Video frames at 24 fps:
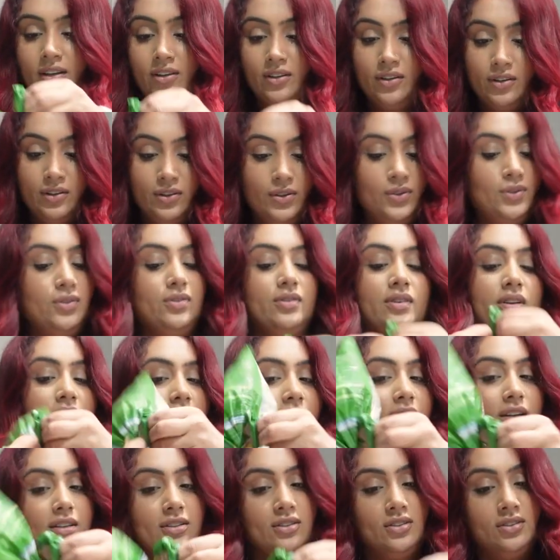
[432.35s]
you use
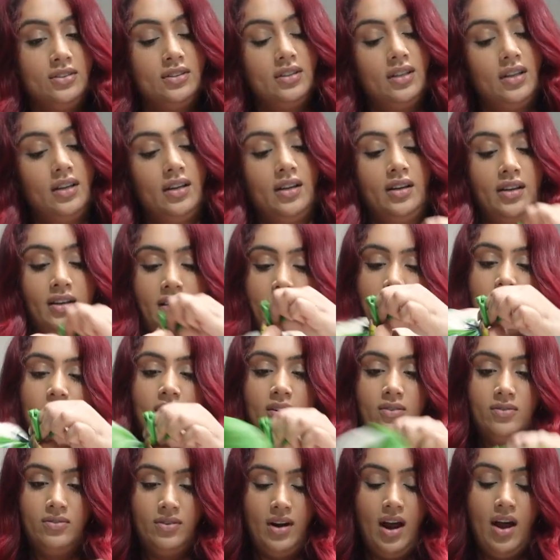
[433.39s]
it to tie
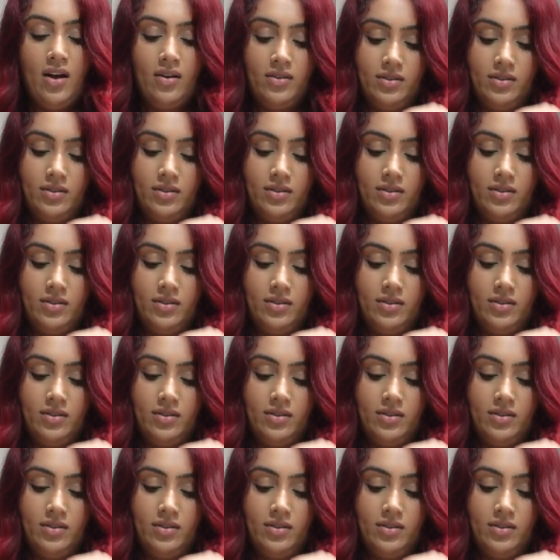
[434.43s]
over.